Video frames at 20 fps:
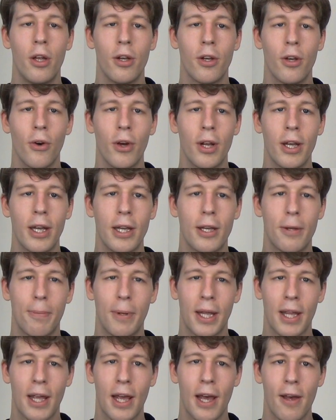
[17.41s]
Do I need to
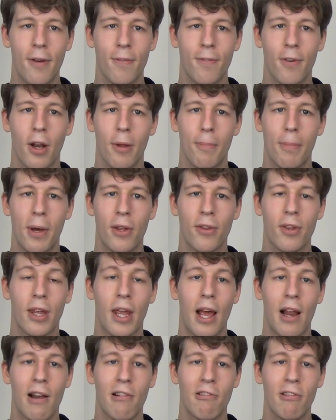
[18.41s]
be careful about the
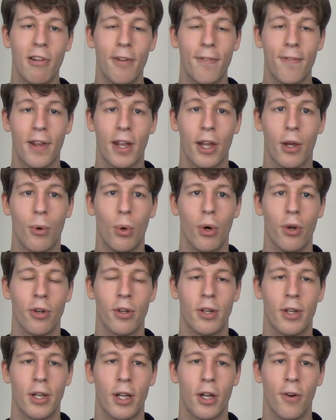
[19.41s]
calorific
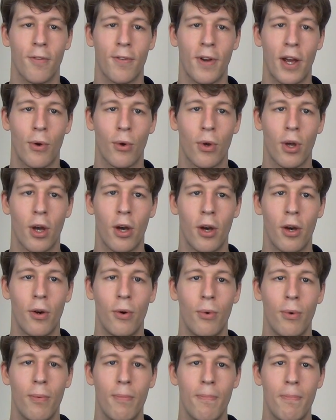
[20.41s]
quantity of
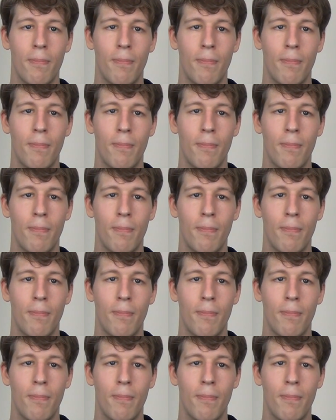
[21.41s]
alcohol?